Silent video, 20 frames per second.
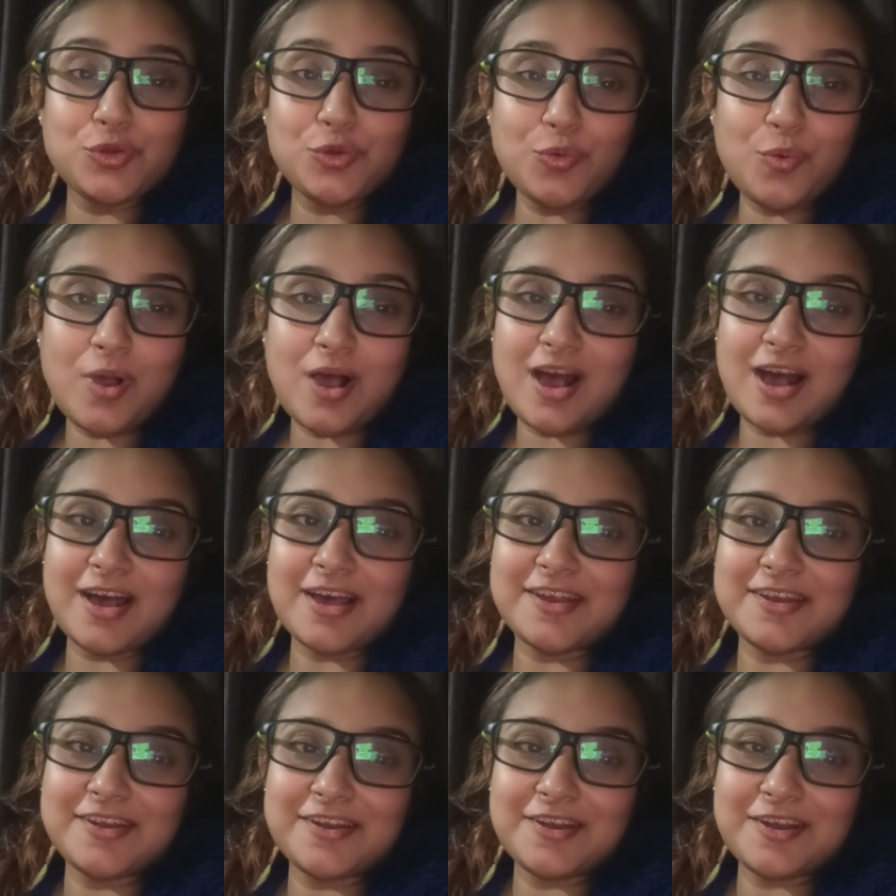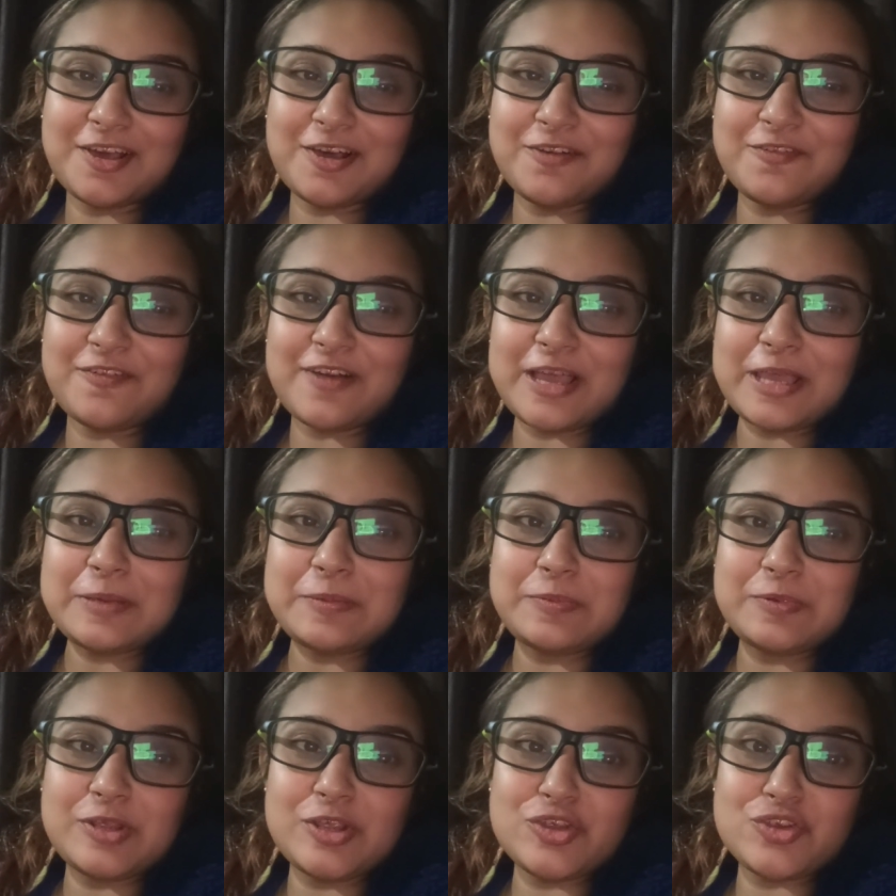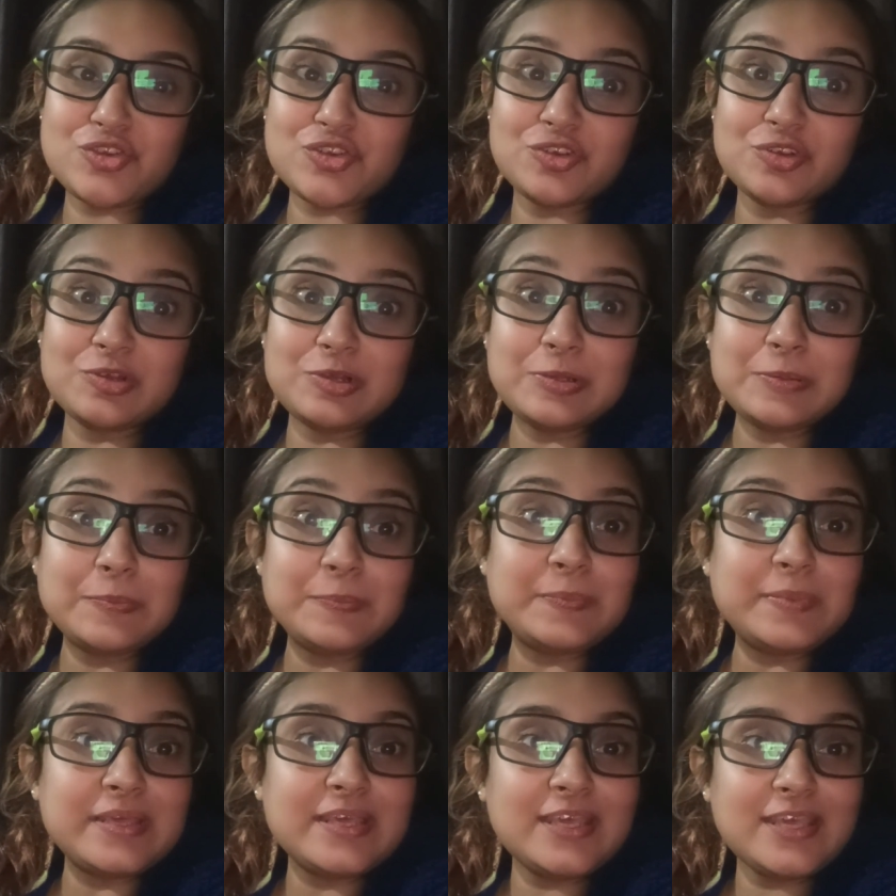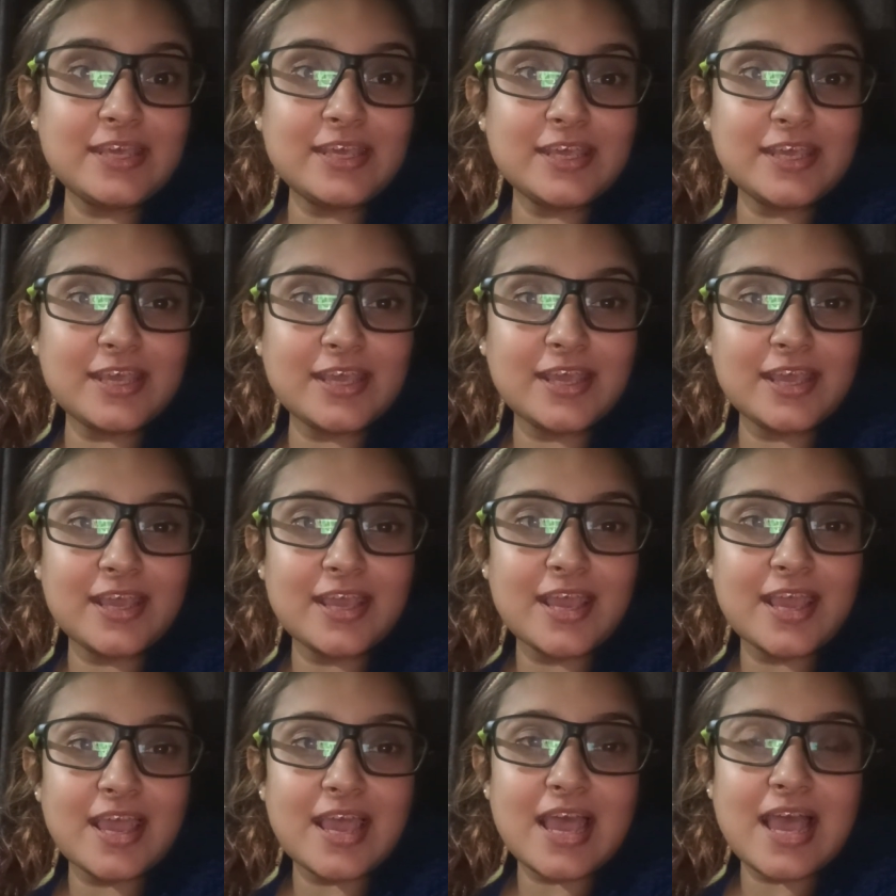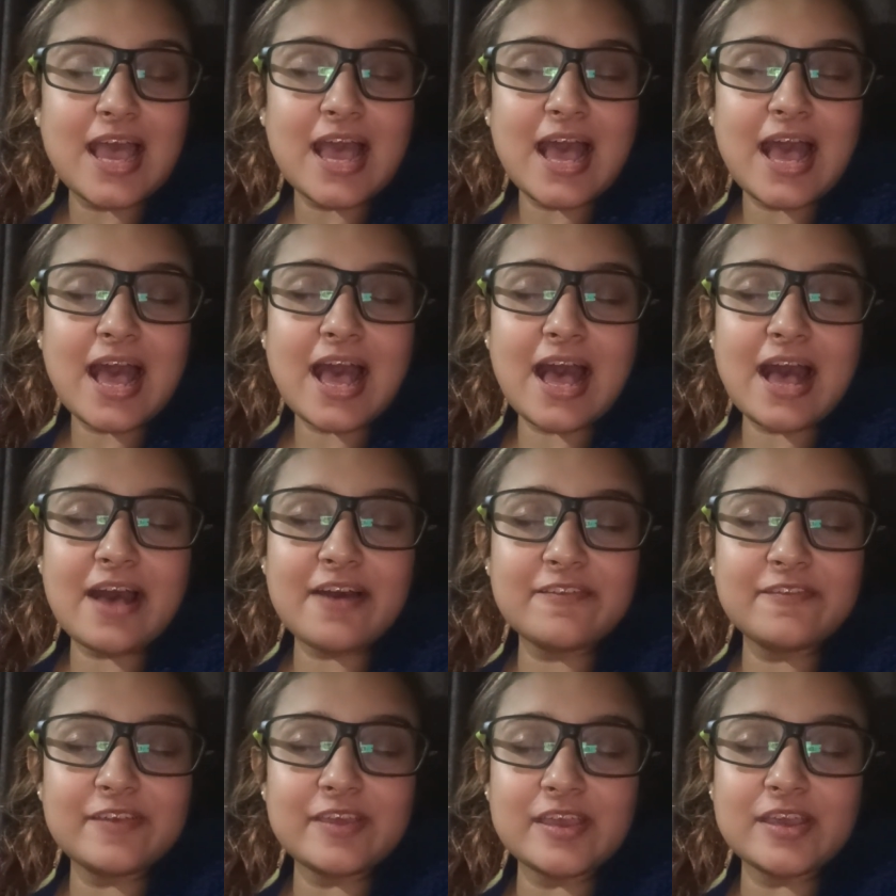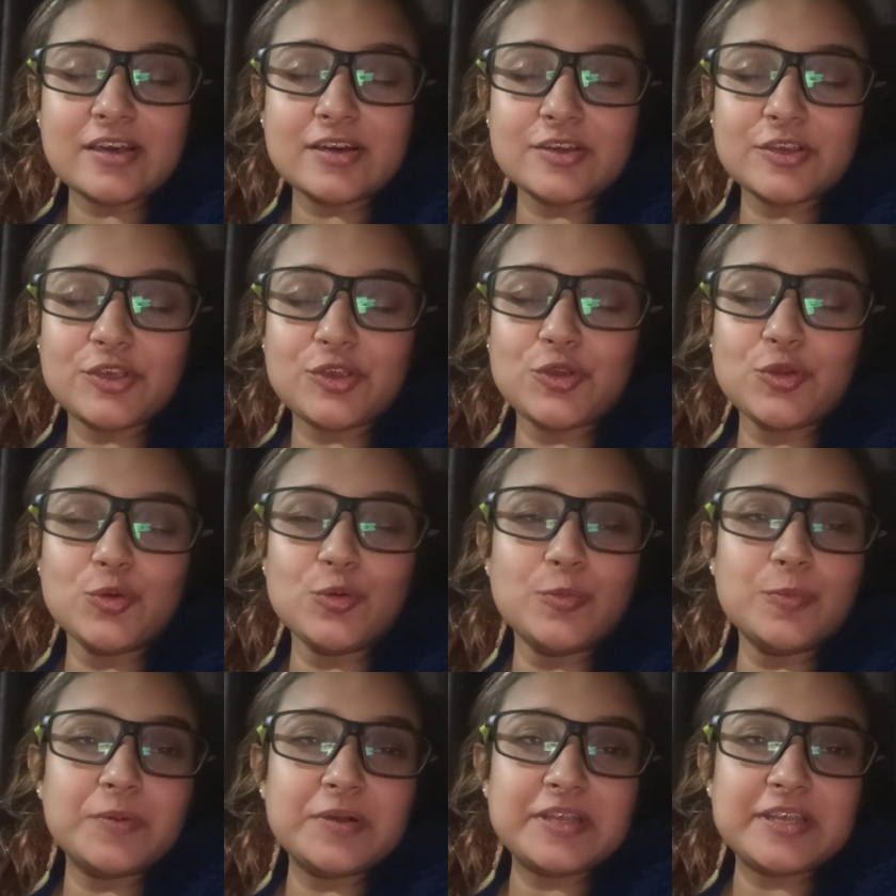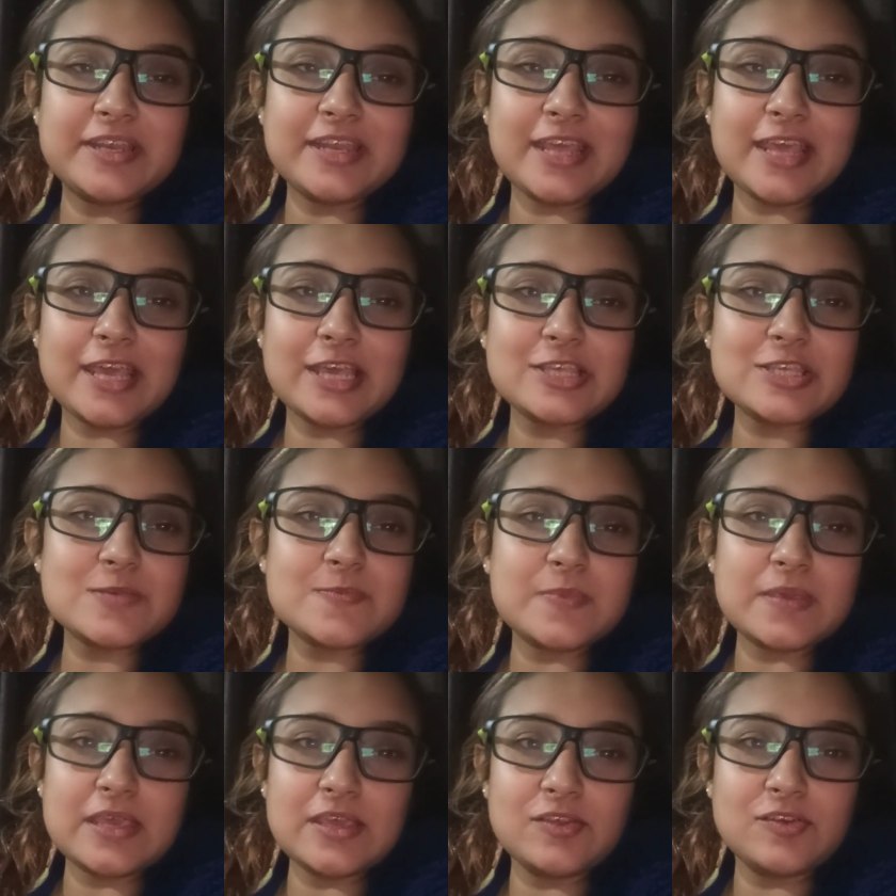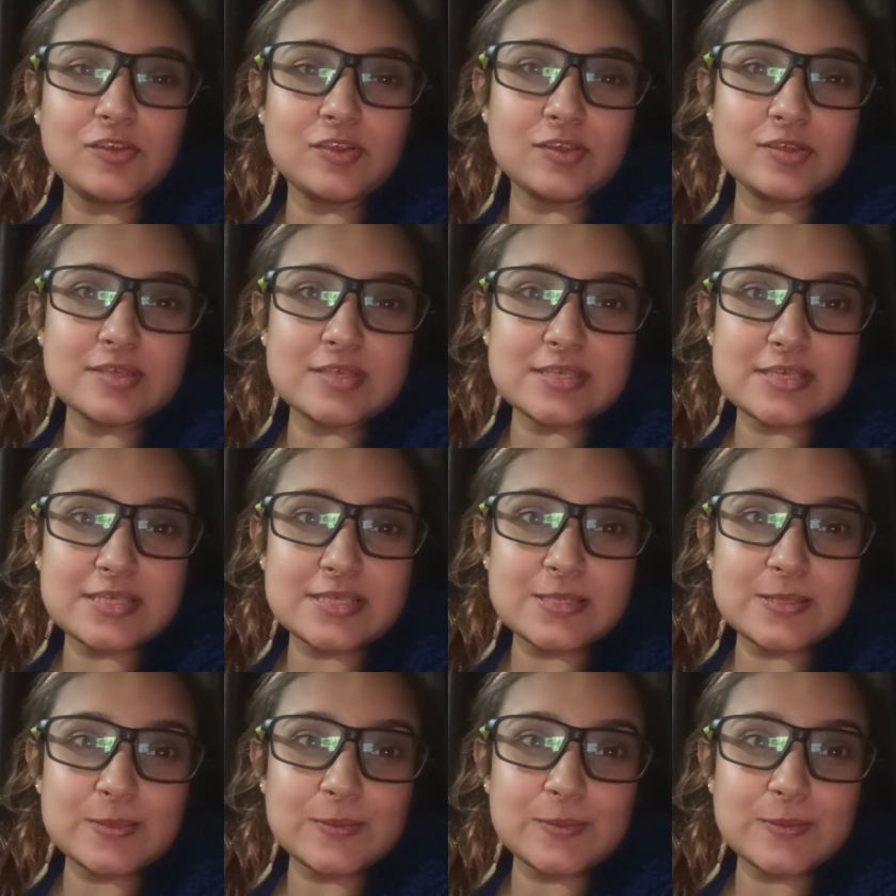are a vibrational being having a human experience.